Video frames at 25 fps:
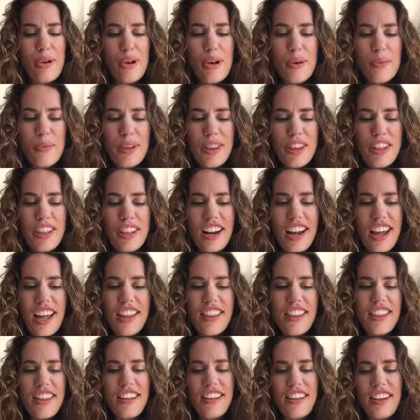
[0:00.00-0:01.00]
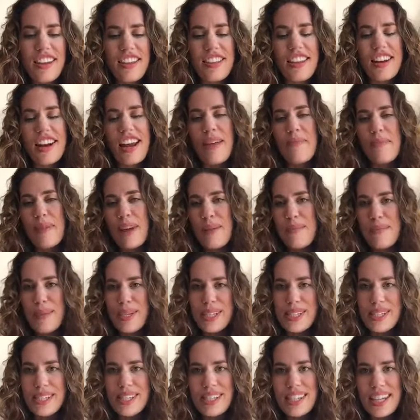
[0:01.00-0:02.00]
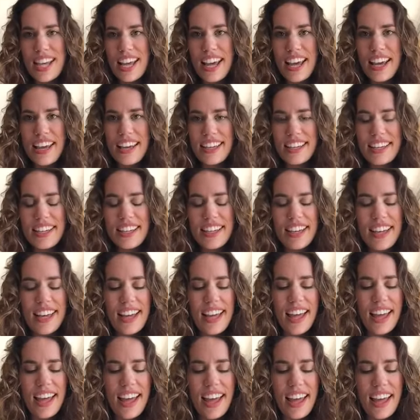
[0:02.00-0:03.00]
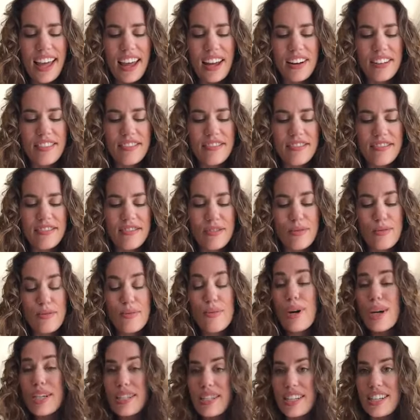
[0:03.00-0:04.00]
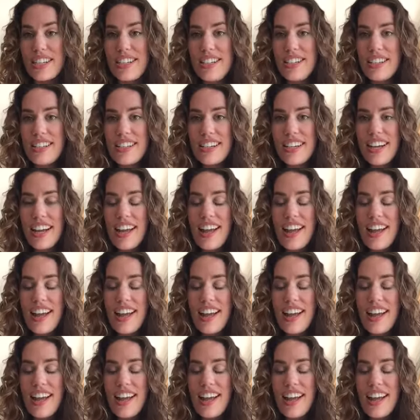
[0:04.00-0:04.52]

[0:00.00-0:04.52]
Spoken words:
woke up in the night thinking that I might be sick and wasn't.